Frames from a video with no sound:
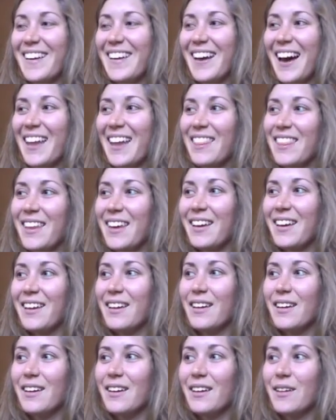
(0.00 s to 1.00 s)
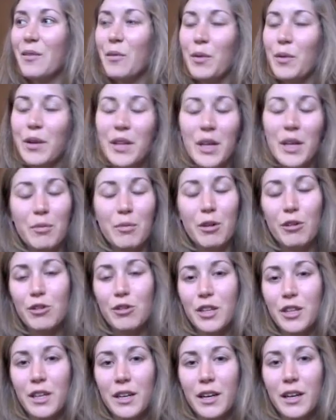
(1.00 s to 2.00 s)
I think really
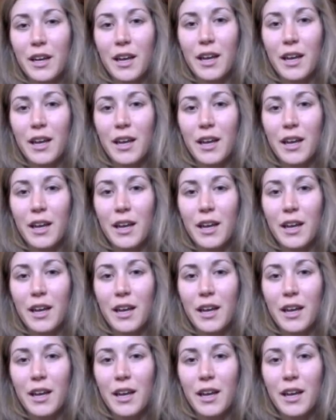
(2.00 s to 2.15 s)
approaching